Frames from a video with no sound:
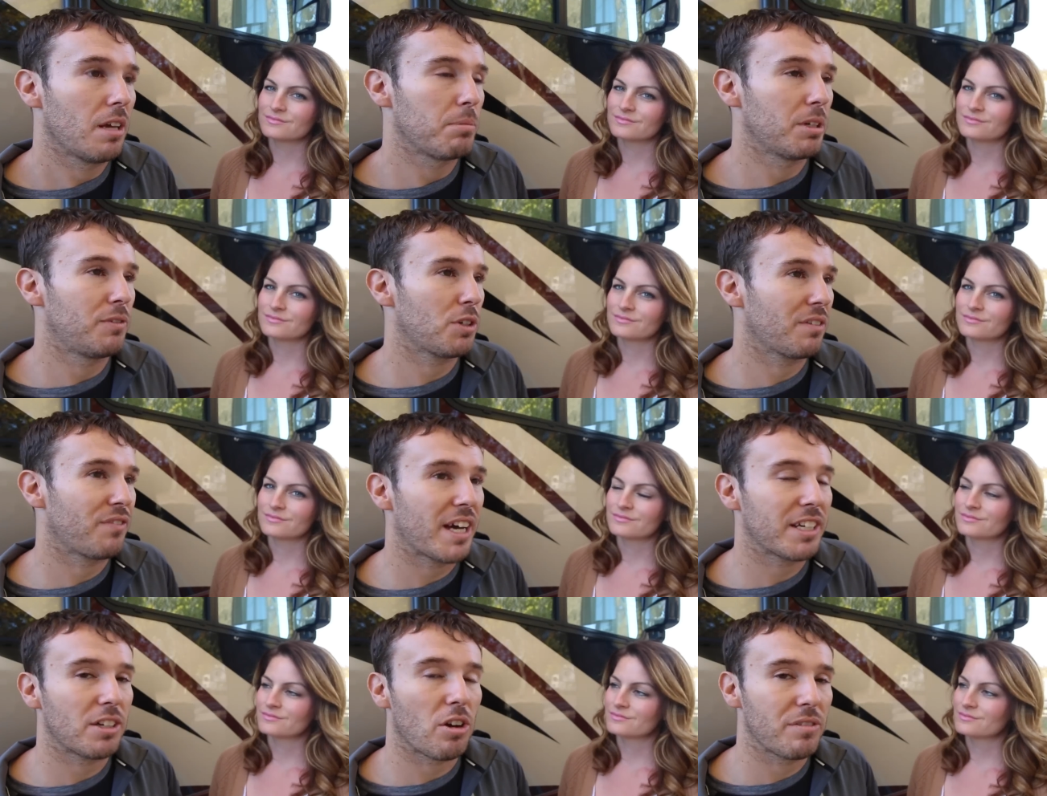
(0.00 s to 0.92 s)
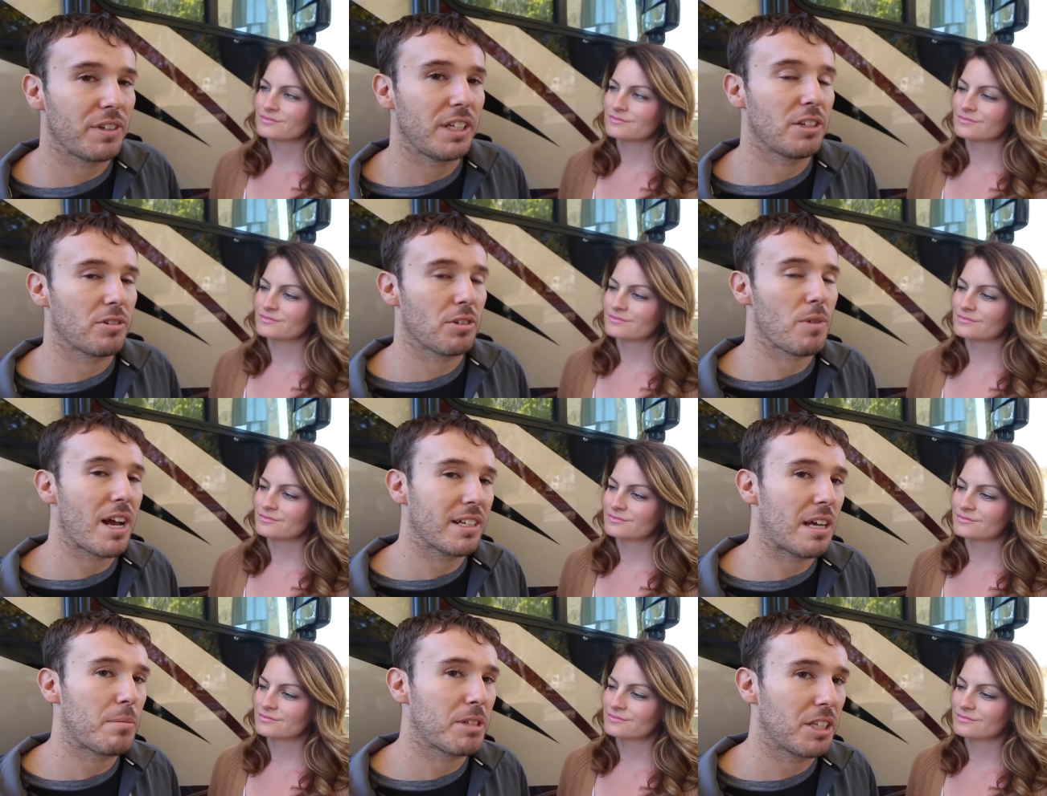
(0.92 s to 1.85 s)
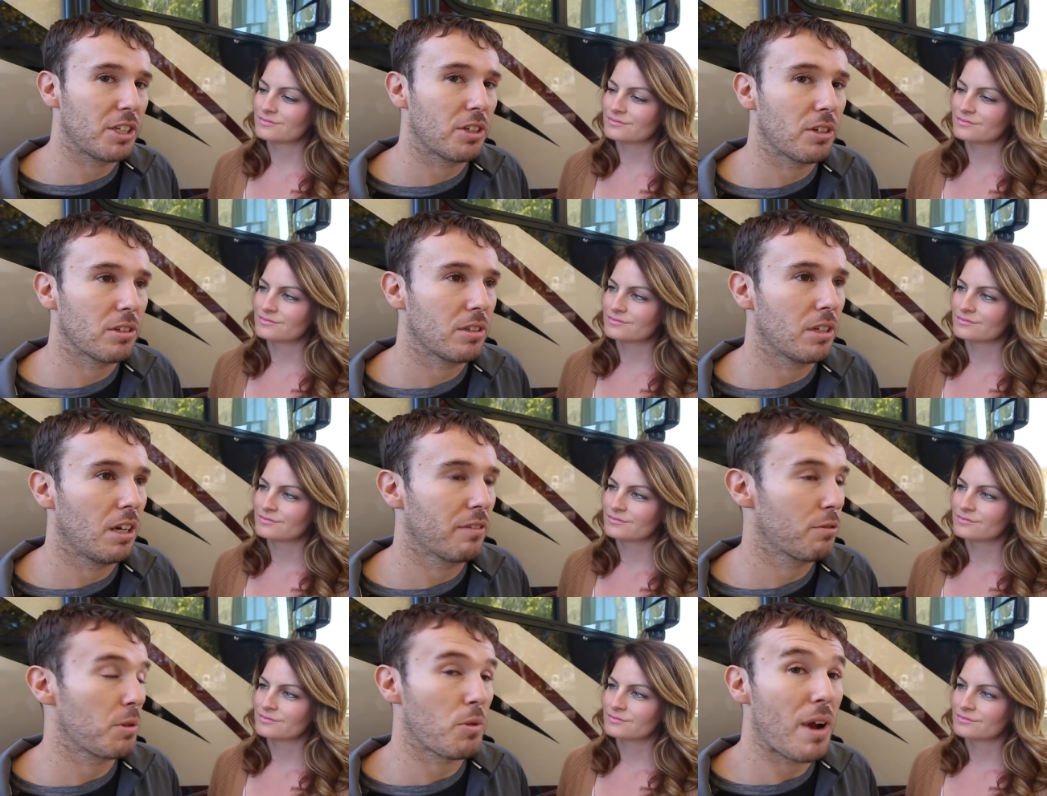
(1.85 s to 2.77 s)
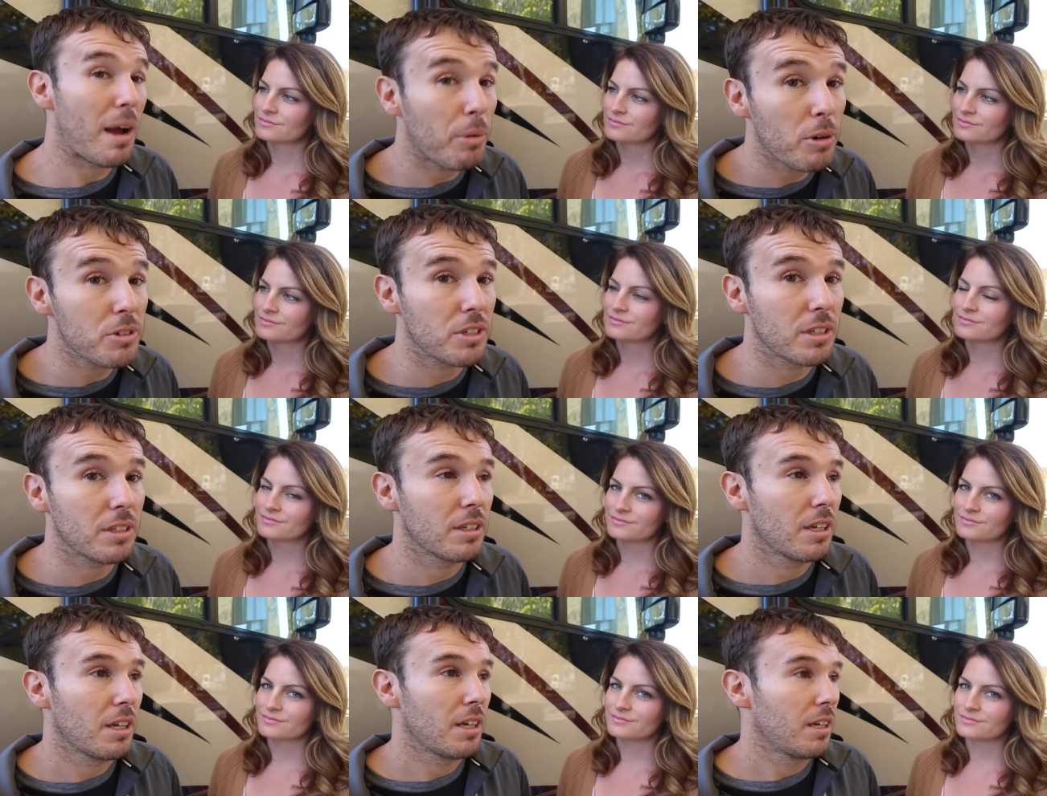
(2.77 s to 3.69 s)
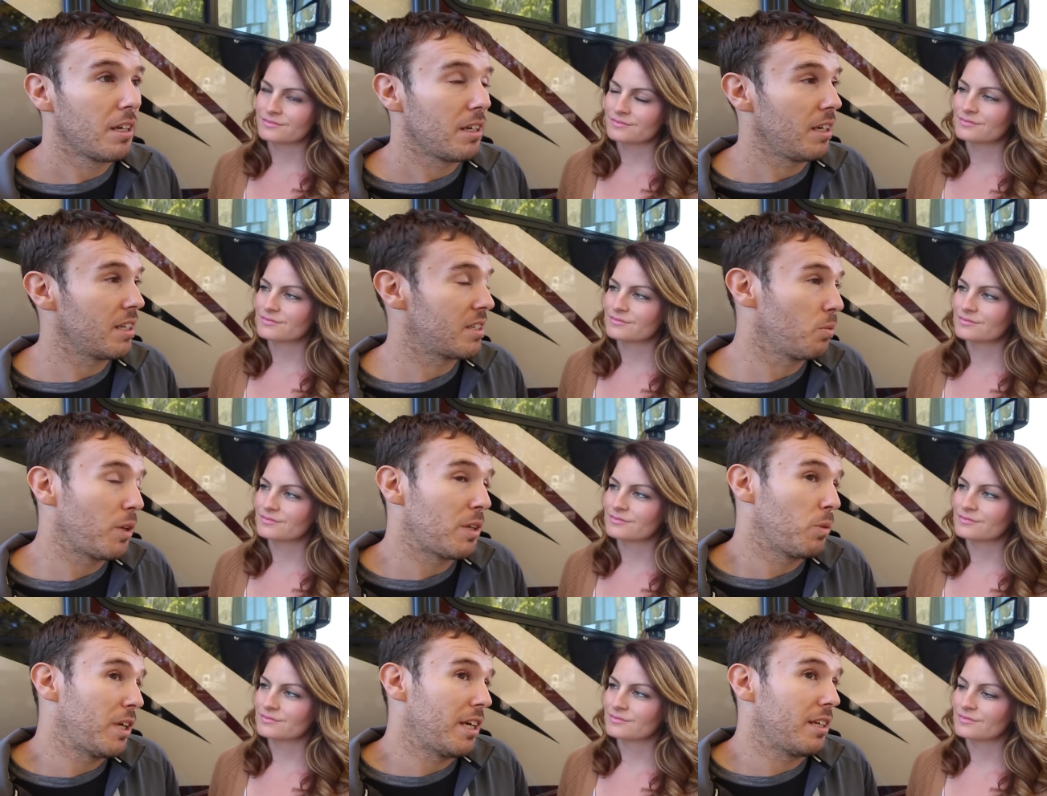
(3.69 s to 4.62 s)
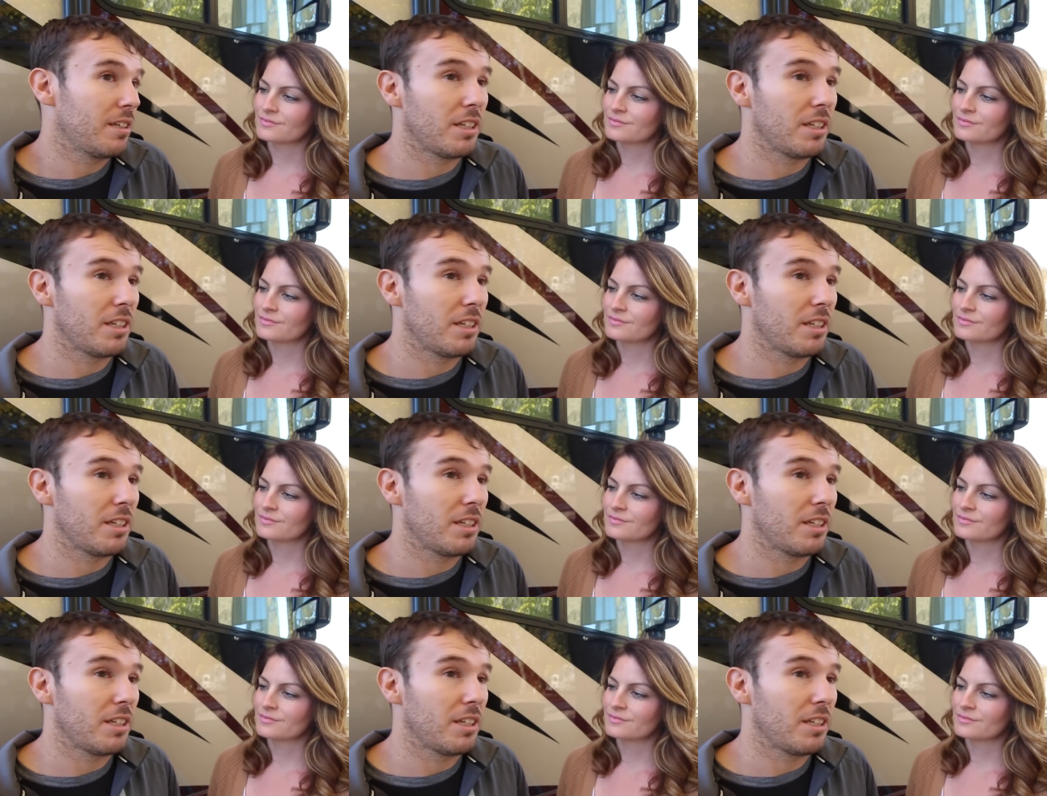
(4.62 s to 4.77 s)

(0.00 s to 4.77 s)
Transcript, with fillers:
Speaker 1: But if you can find an RV during the right time of the year uh, from the right person, it's a win-win.